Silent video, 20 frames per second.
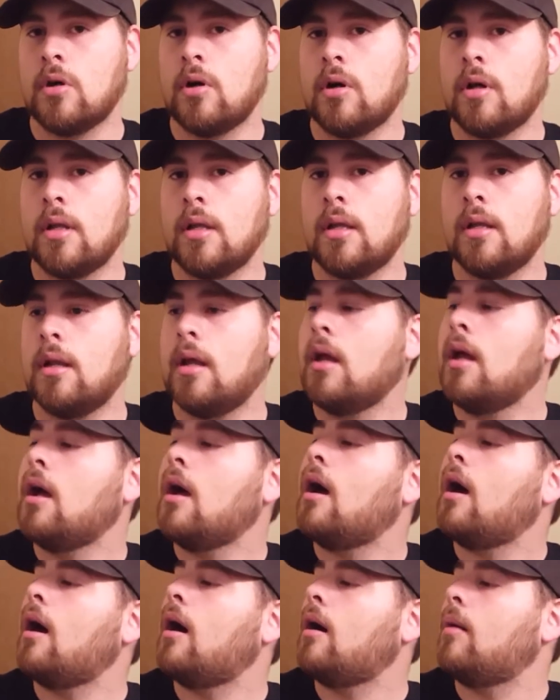on it,
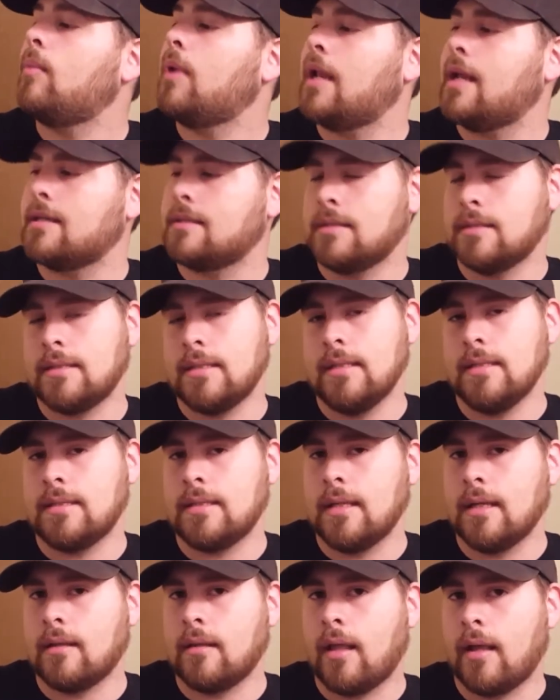It has the
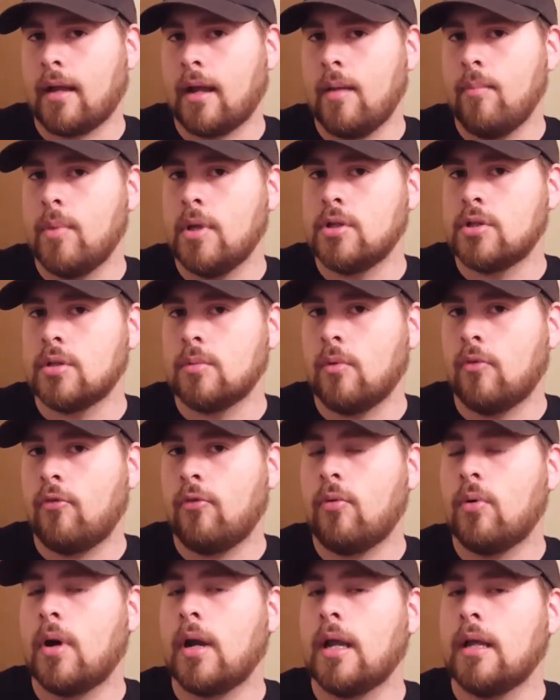C-stick like I mentioned
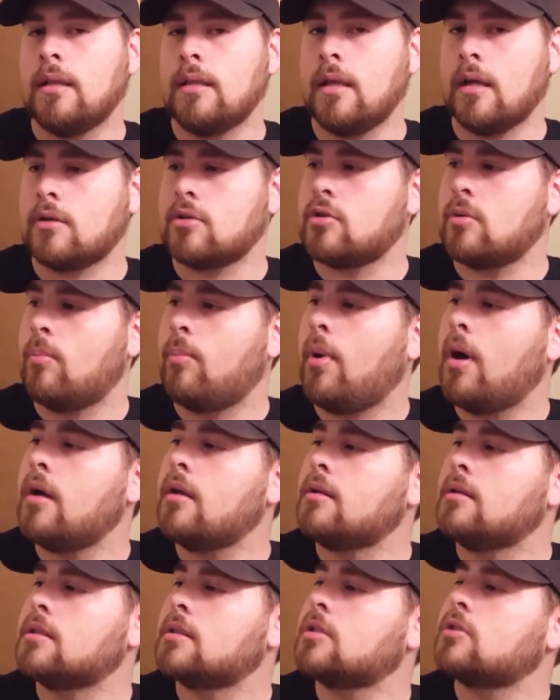before and the extra
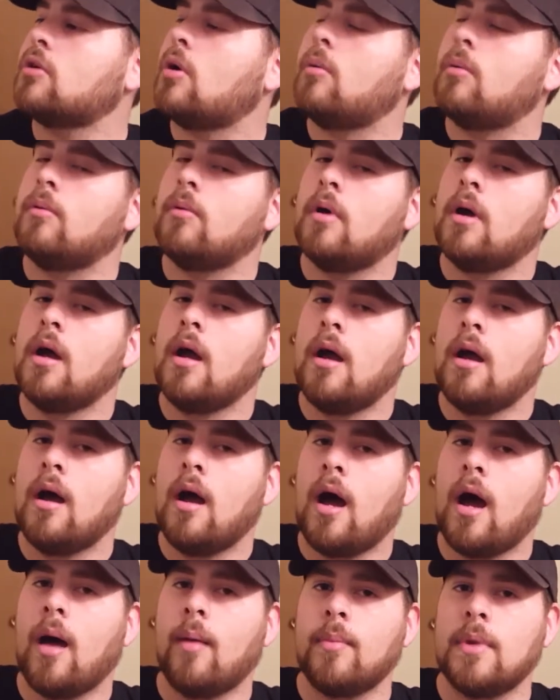buttons. So
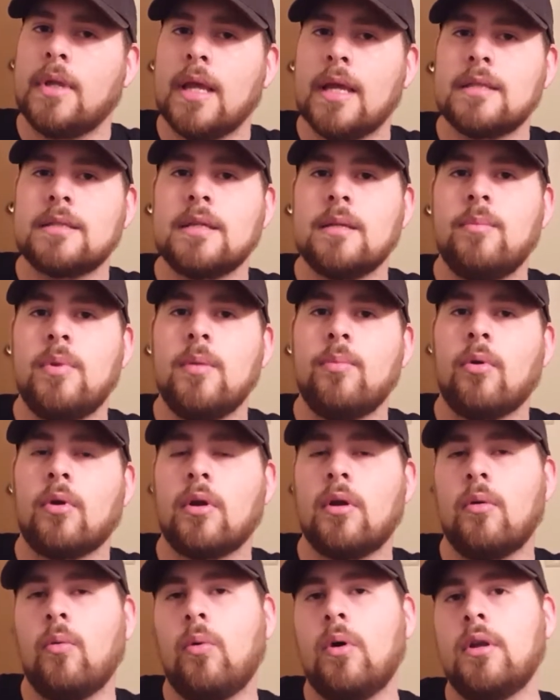I'm guessing people are
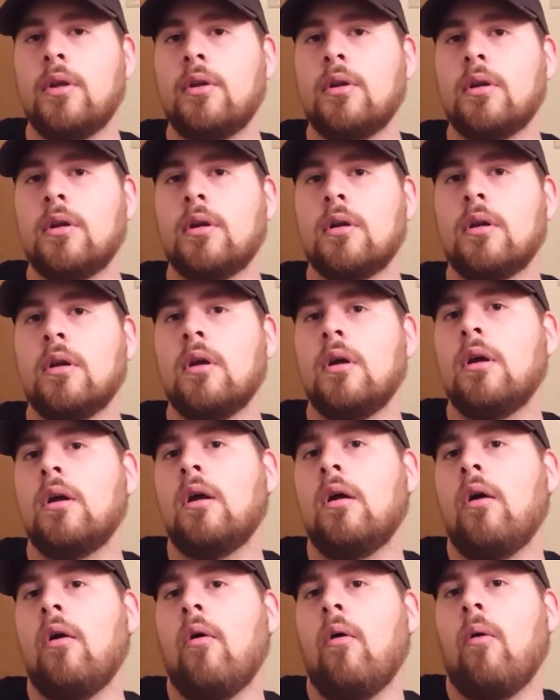going to wonder,
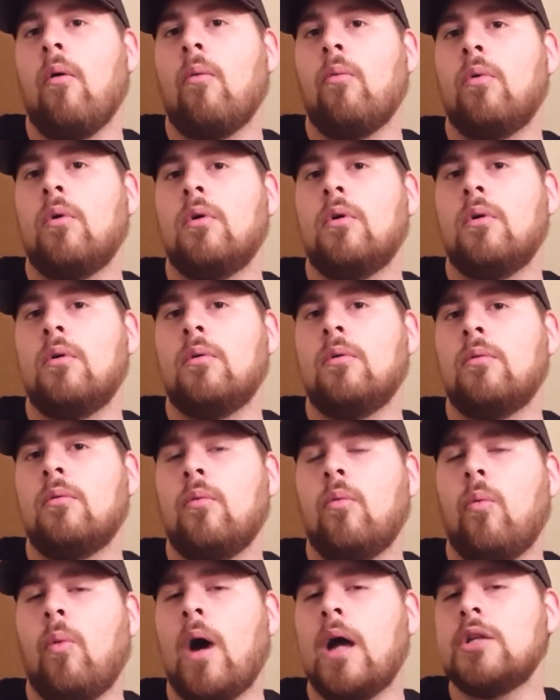well,
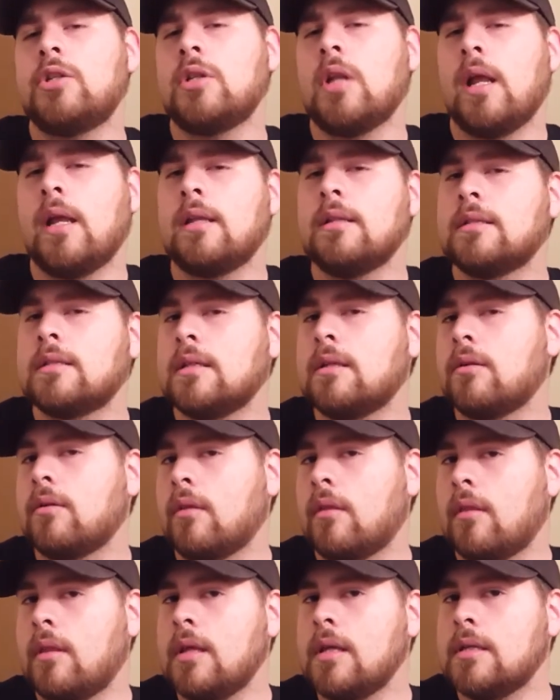why should I consider
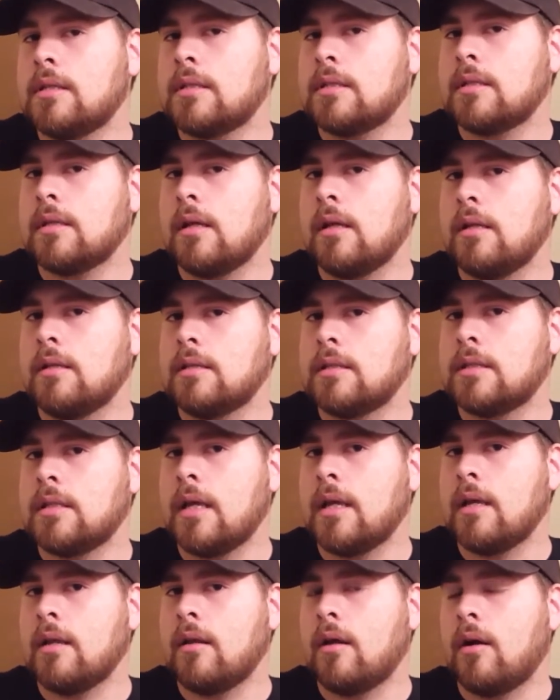this
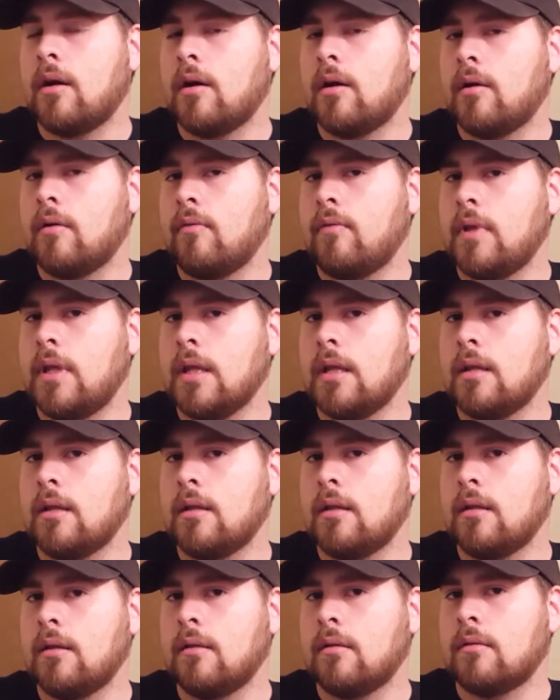instead of
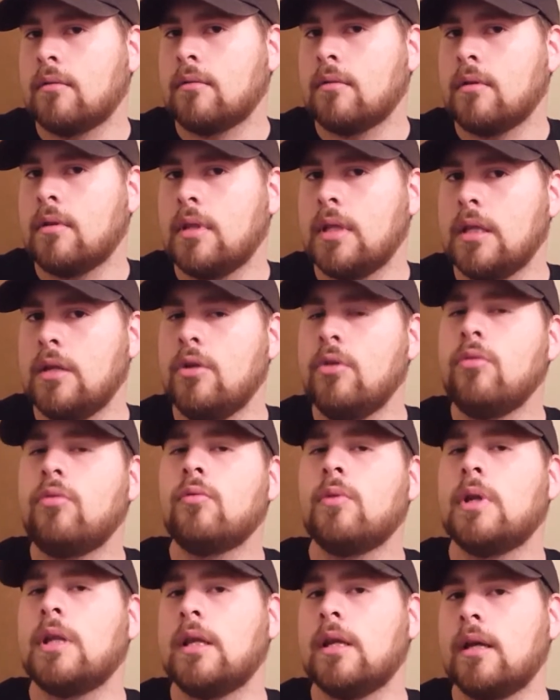getting the new
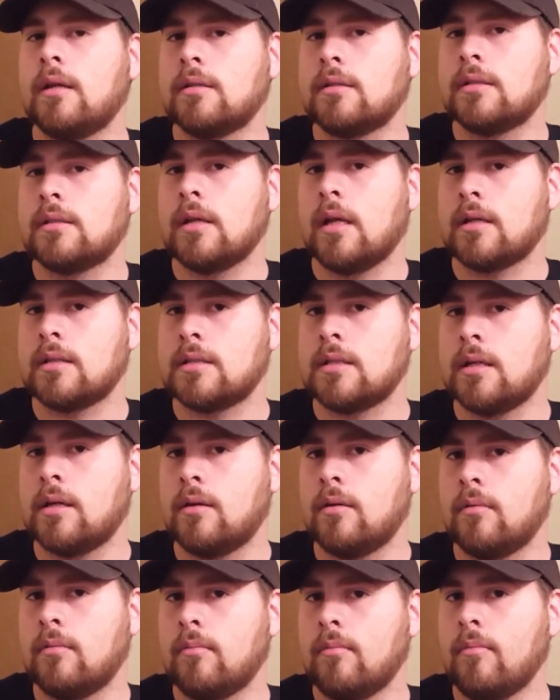3DS
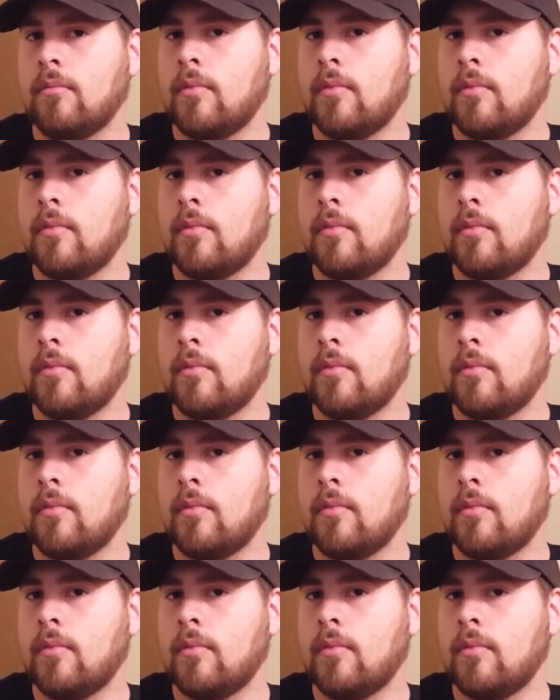XL?